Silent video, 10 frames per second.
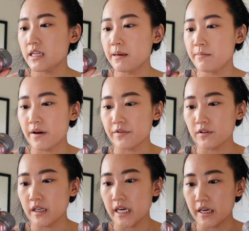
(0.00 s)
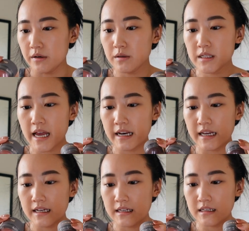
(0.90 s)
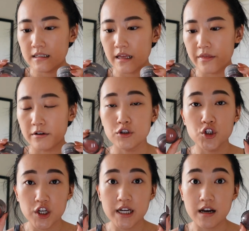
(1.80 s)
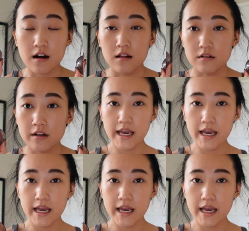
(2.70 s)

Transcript: in Beverly Hills and it is their cheek color.